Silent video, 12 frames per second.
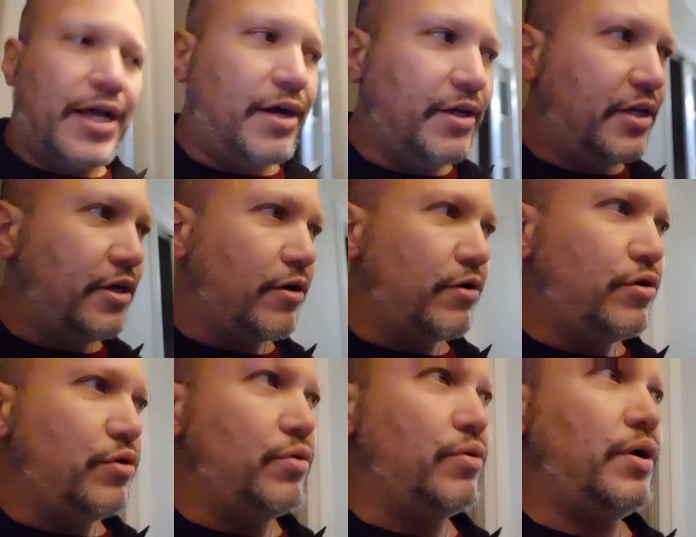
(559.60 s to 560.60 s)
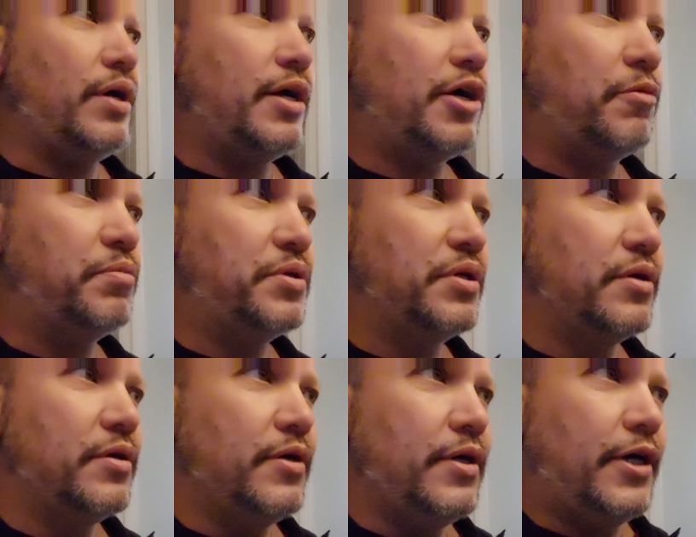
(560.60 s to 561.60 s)
out here who helped.
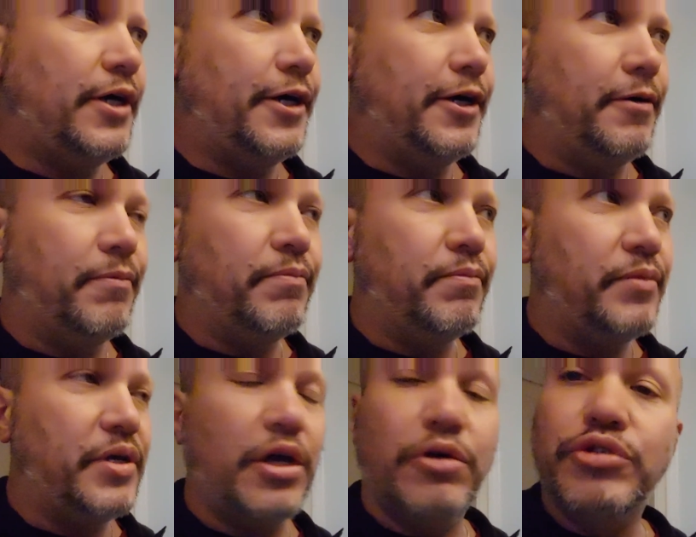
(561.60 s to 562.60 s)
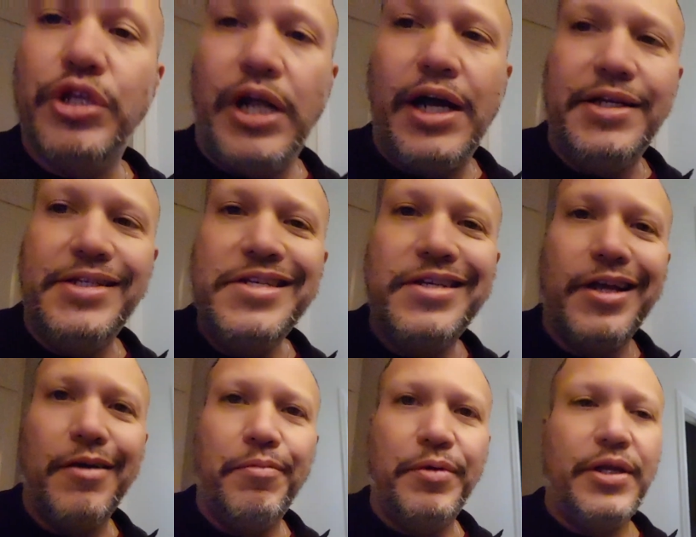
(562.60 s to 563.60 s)
Um, he owns an IT
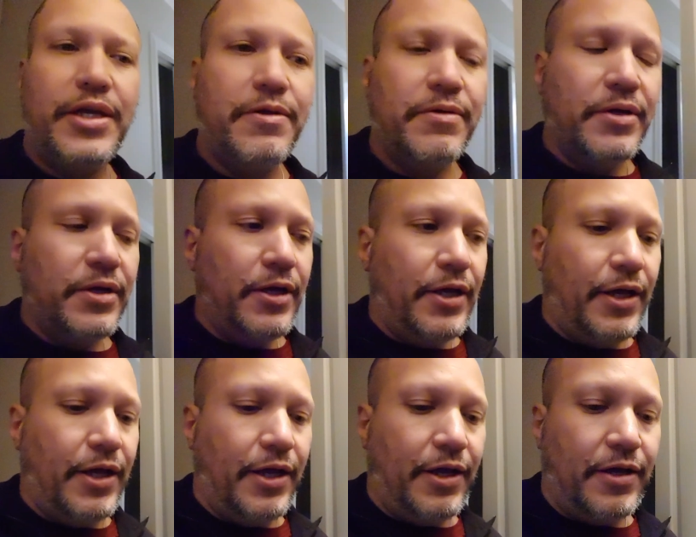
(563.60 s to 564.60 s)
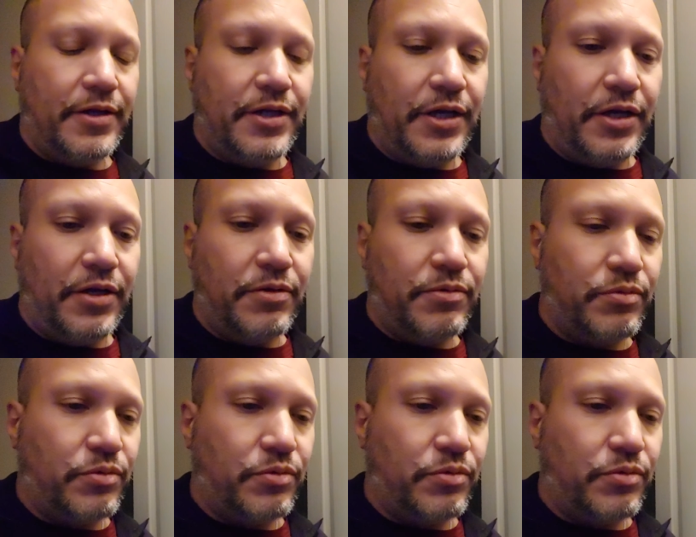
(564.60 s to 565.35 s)
company, and uh,